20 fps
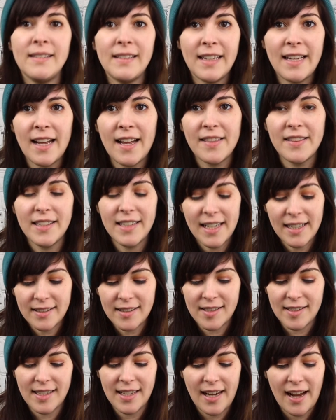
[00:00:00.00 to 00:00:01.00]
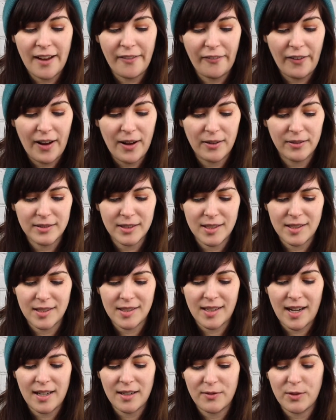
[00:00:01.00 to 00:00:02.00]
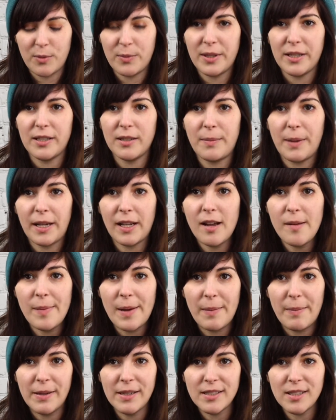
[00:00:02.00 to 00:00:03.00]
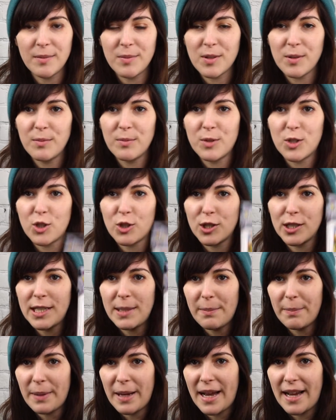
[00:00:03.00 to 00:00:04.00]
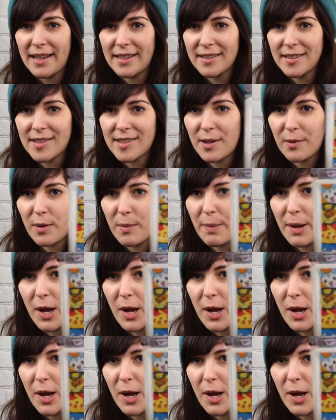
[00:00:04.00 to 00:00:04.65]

And the next thing I found, this is kind of a weird pickup, I picked up some treat bags that were